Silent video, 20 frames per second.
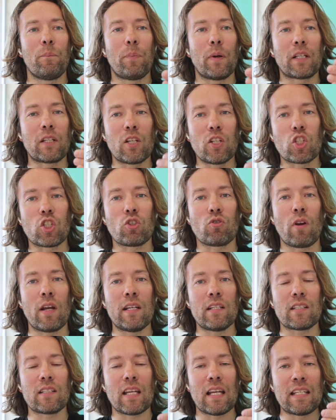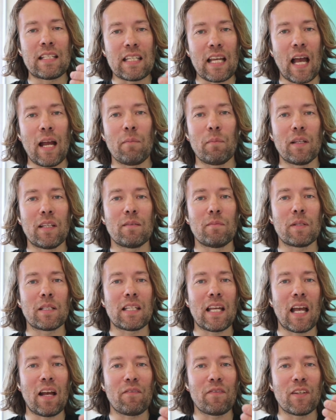but constraints and time
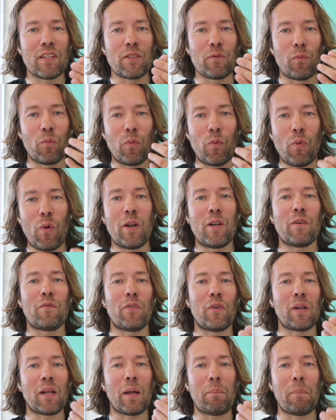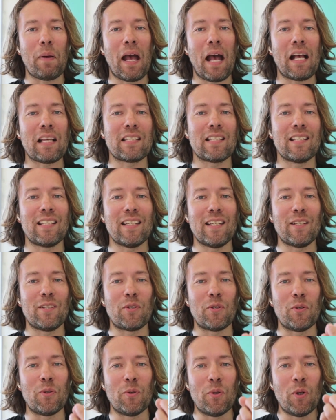limits have this wonderful capacity
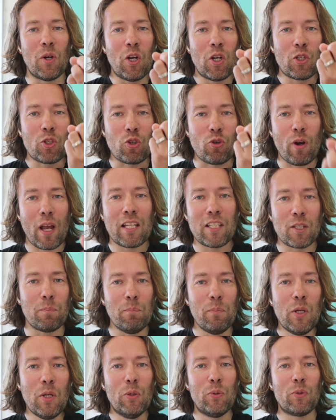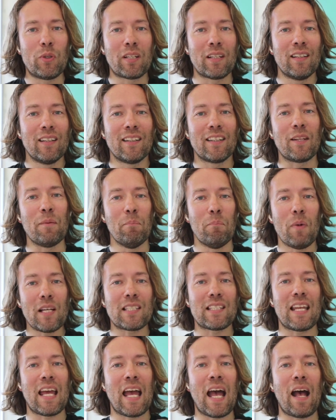to transmute the
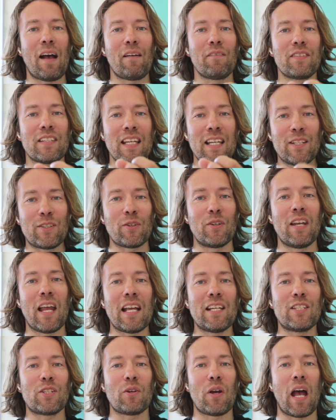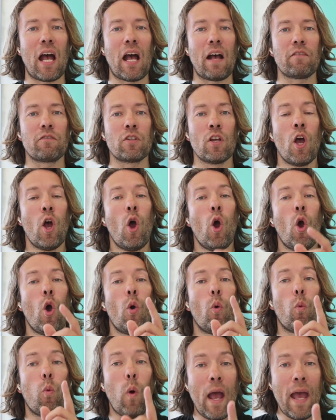must-haves into nice-to-haves
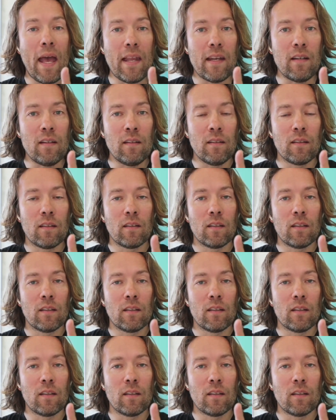when